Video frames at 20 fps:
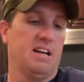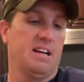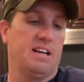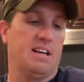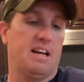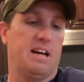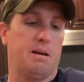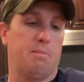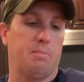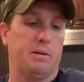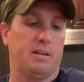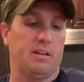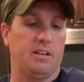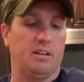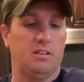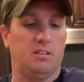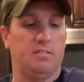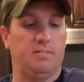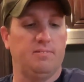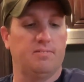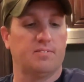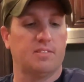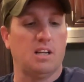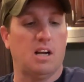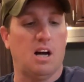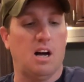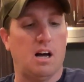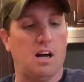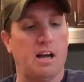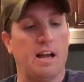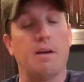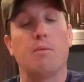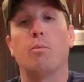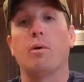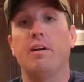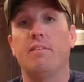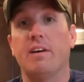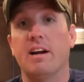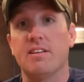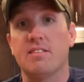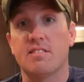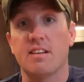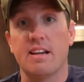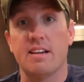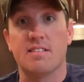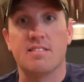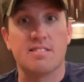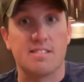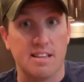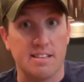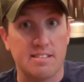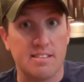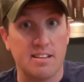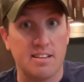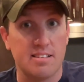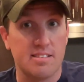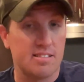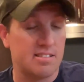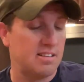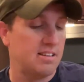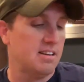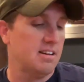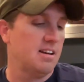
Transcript: Not a big deal. And whenever I say sent us,